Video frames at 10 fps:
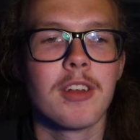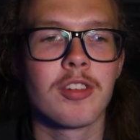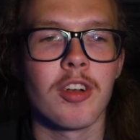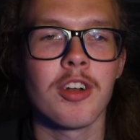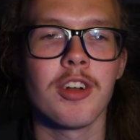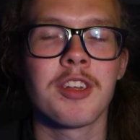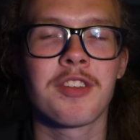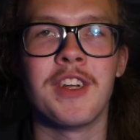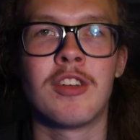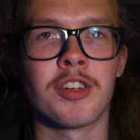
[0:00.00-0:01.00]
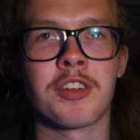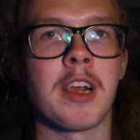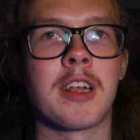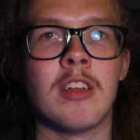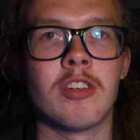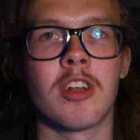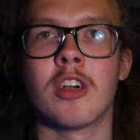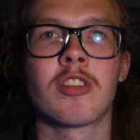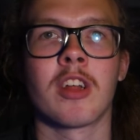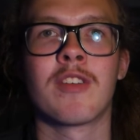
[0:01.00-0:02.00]
So you know, it has features like this that are
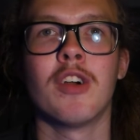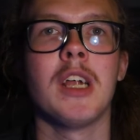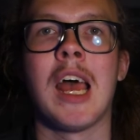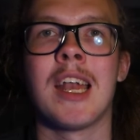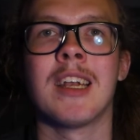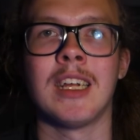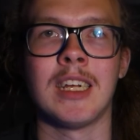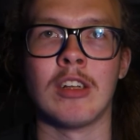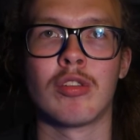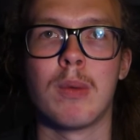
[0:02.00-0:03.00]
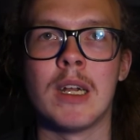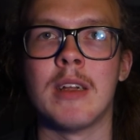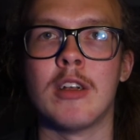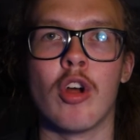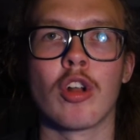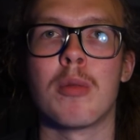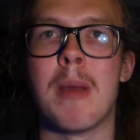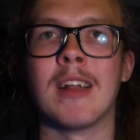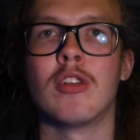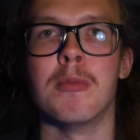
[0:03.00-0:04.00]
just like very handy. It's really not
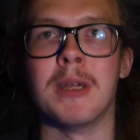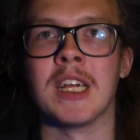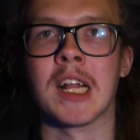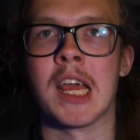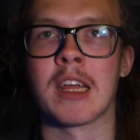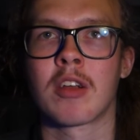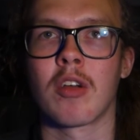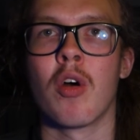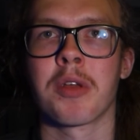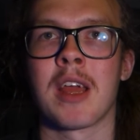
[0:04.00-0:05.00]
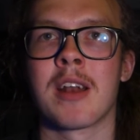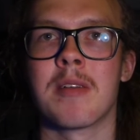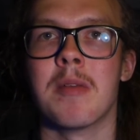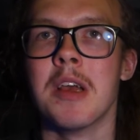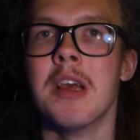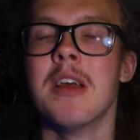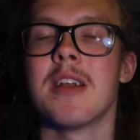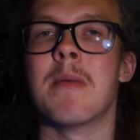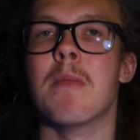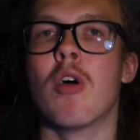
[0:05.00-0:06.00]
meant to be like, oh yeah,
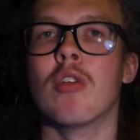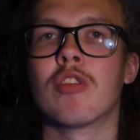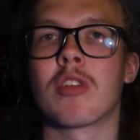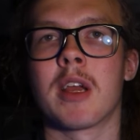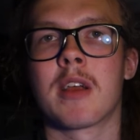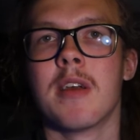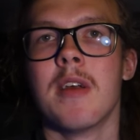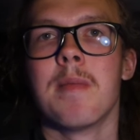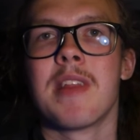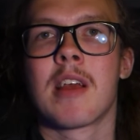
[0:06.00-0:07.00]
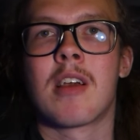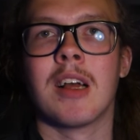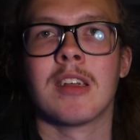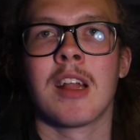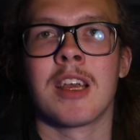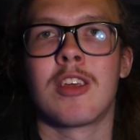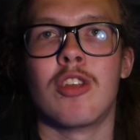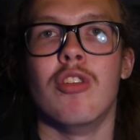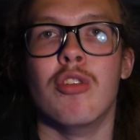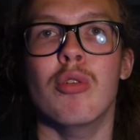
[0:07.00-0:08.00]
the most like
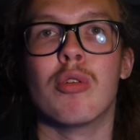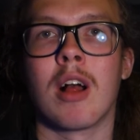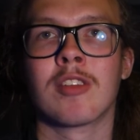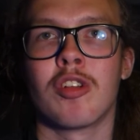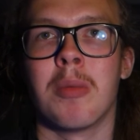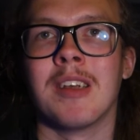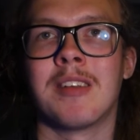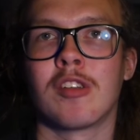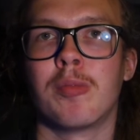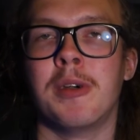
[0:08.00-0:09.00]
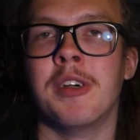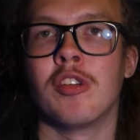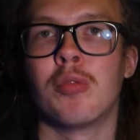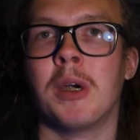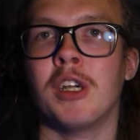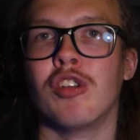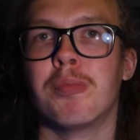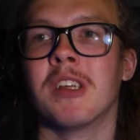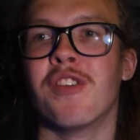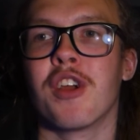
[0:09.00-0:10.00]
you customized experience where you
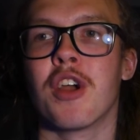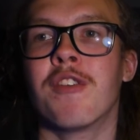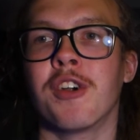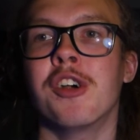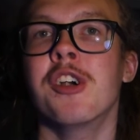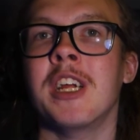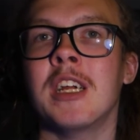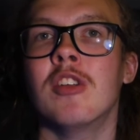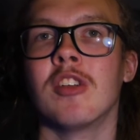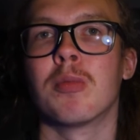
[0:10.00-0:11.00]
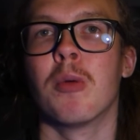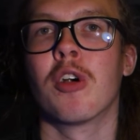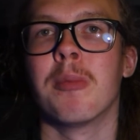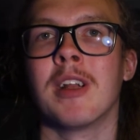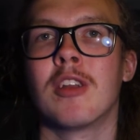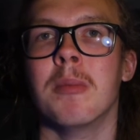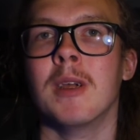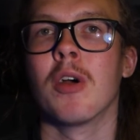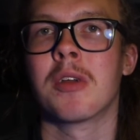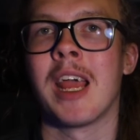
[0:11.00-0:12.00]
specifically go for your needs. It's more meant to
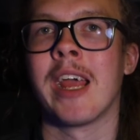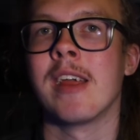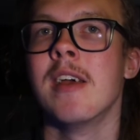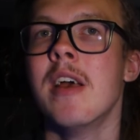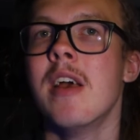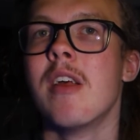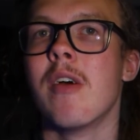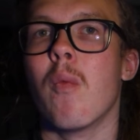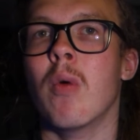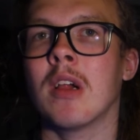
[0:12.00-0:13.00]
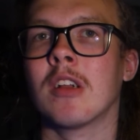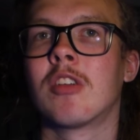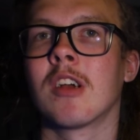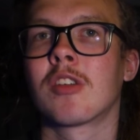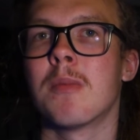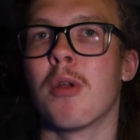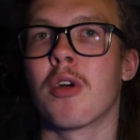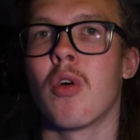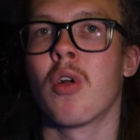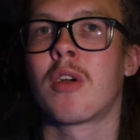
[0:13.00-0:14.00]
be okay. We'll just
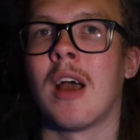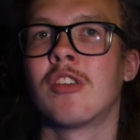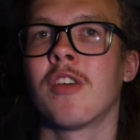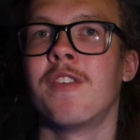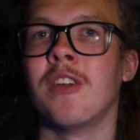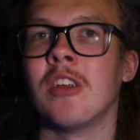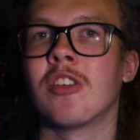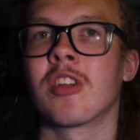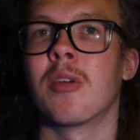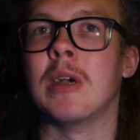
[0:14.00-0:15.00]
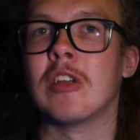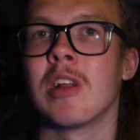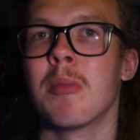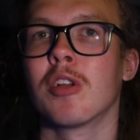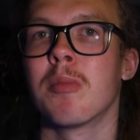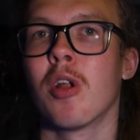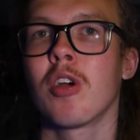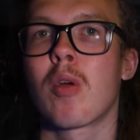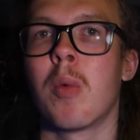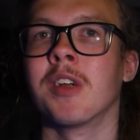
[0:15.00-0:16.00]
block all kinds of things that are reasonable to
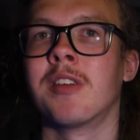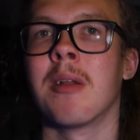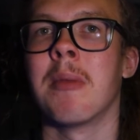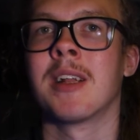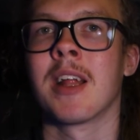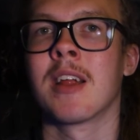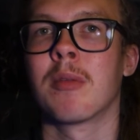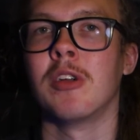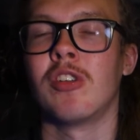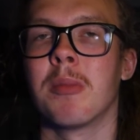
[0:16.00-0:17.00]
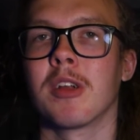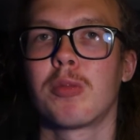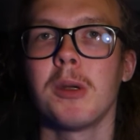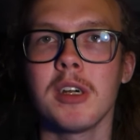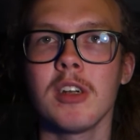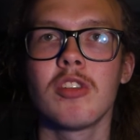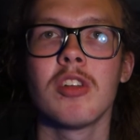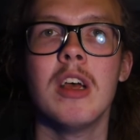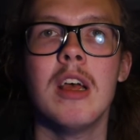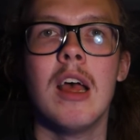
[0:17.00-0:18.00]
block while still maintaining a reasonable experience.
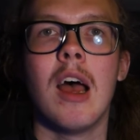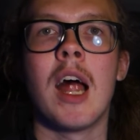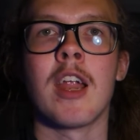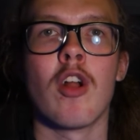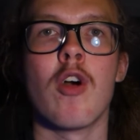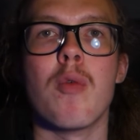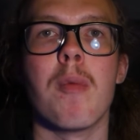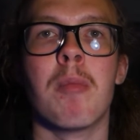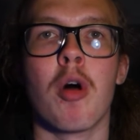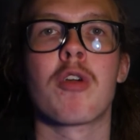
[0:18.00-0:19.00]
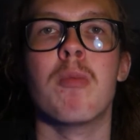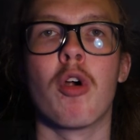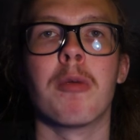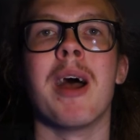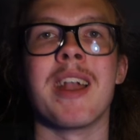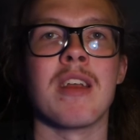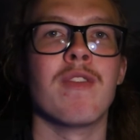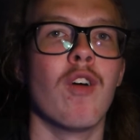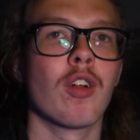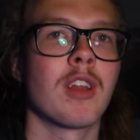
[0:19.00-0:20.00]
And you know, block more by
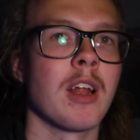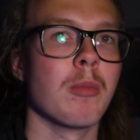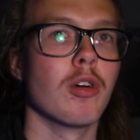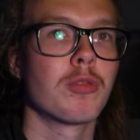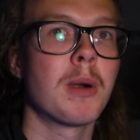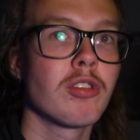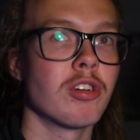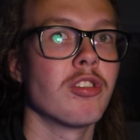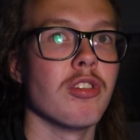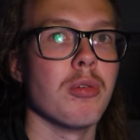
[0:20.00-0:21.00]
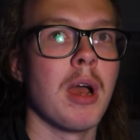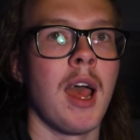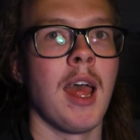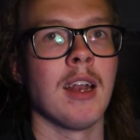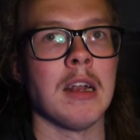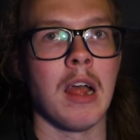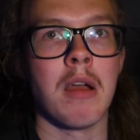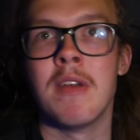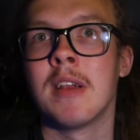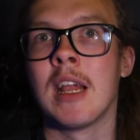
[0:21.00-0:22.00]
default than most browsers do. And I
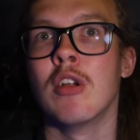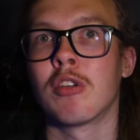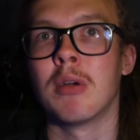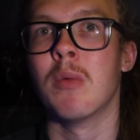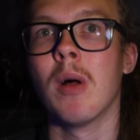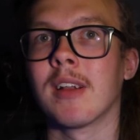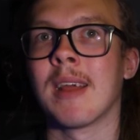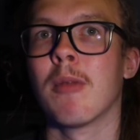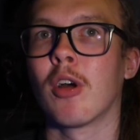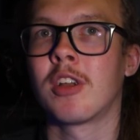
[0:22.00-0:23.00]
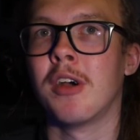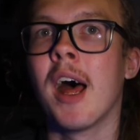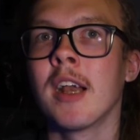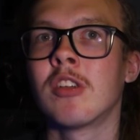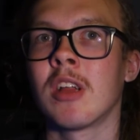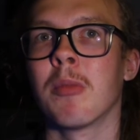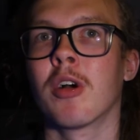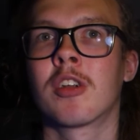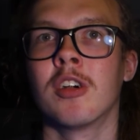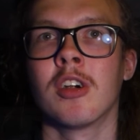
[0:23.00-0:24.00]
think they do it really well. They block their ads, they
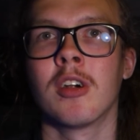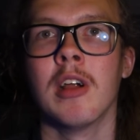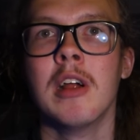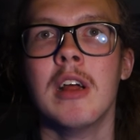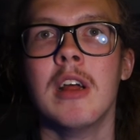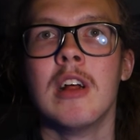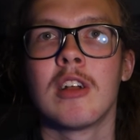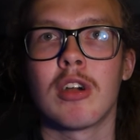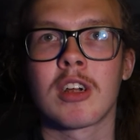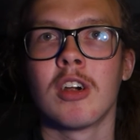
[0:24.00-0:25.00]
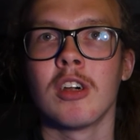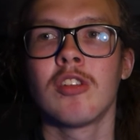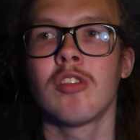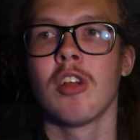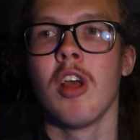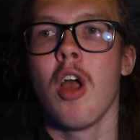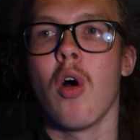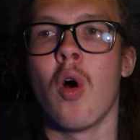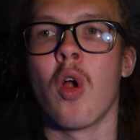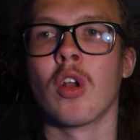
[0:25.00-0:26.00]
block their trackers.
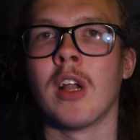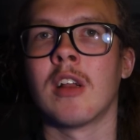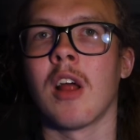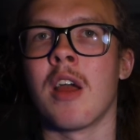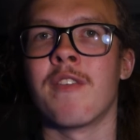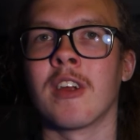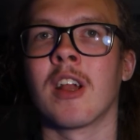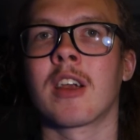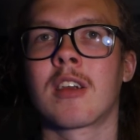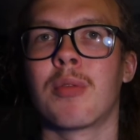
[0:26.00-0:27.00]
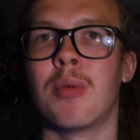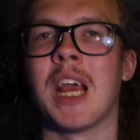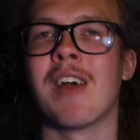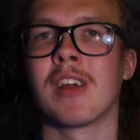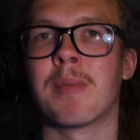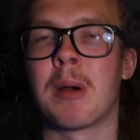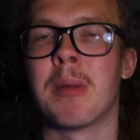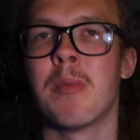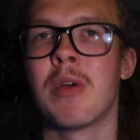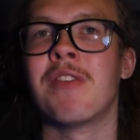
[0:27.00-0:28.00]
All that I feel like really having a
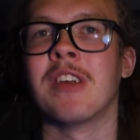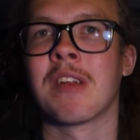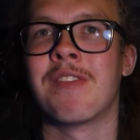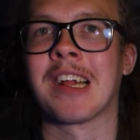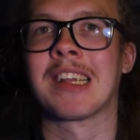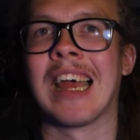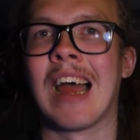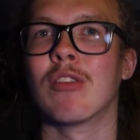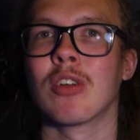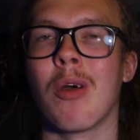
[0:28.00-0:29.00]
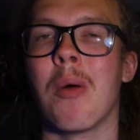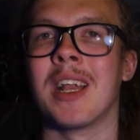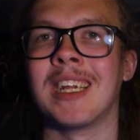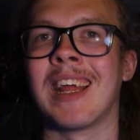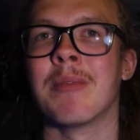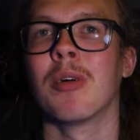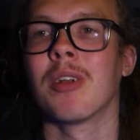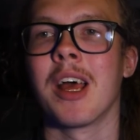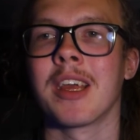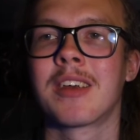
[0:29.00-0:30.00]
problem with is the fact they have to go and enable
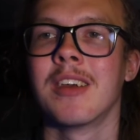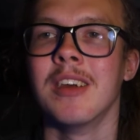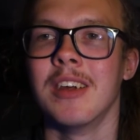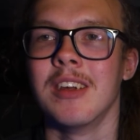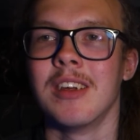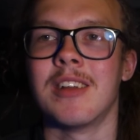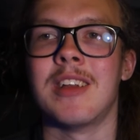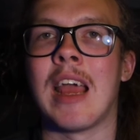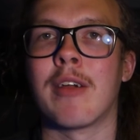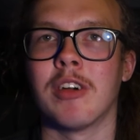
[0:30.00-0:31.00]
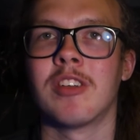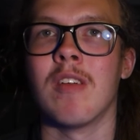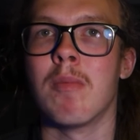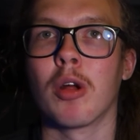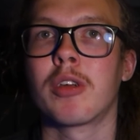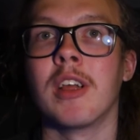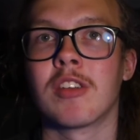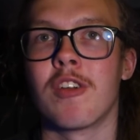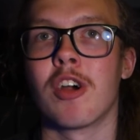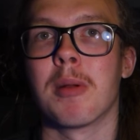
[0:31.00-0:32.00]
like the aggressive blocking
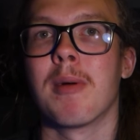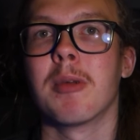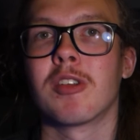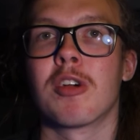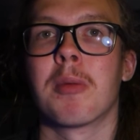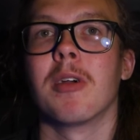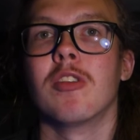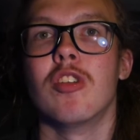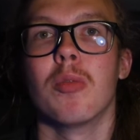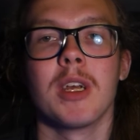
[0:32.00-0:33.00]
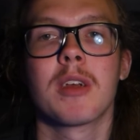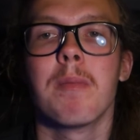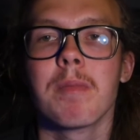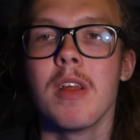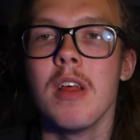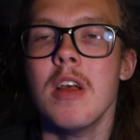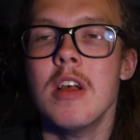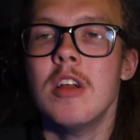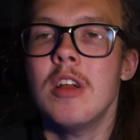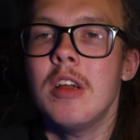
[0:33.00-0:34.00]
that normal one because normal one is too weak.
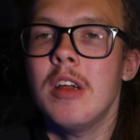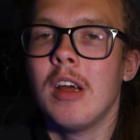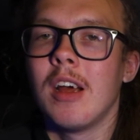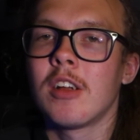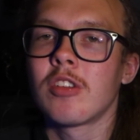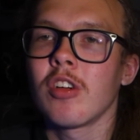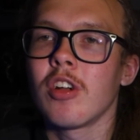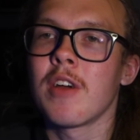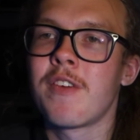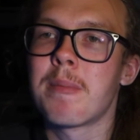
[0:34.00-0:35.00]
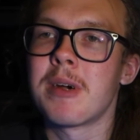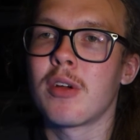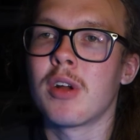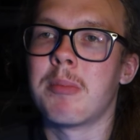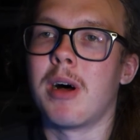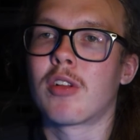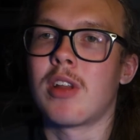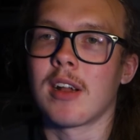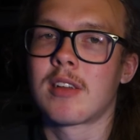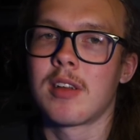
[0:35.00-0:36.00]
So you know, I feel pretty good about
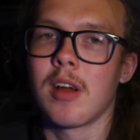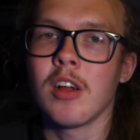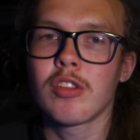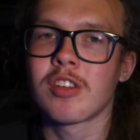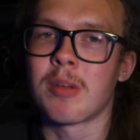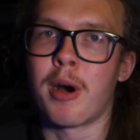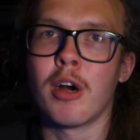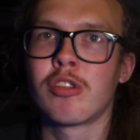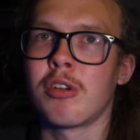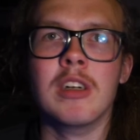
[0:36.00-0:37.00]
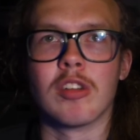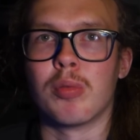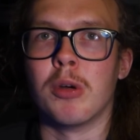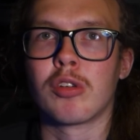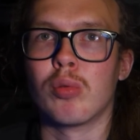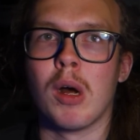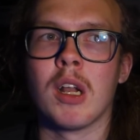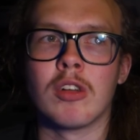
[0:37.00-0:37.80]
that. Also, as a browser, it just works well.